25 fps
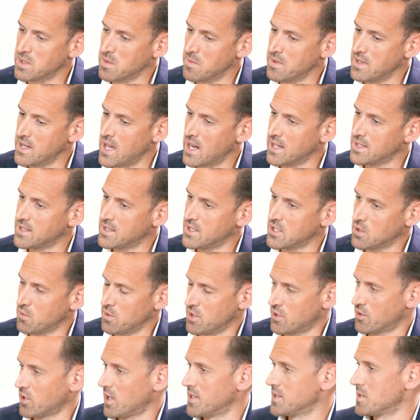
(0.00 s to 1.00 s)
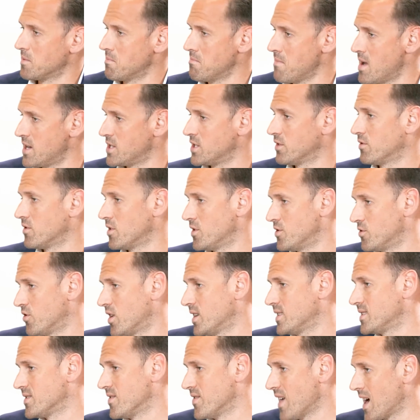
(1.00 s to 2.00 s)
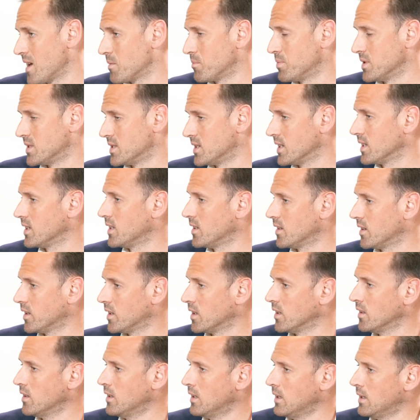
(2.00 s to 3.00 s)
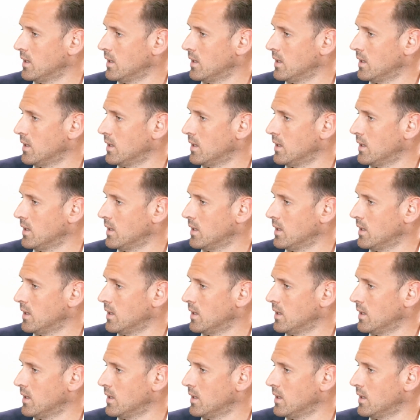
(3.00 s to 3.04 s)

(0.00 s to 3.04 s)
analysis which tries to measure and address that particular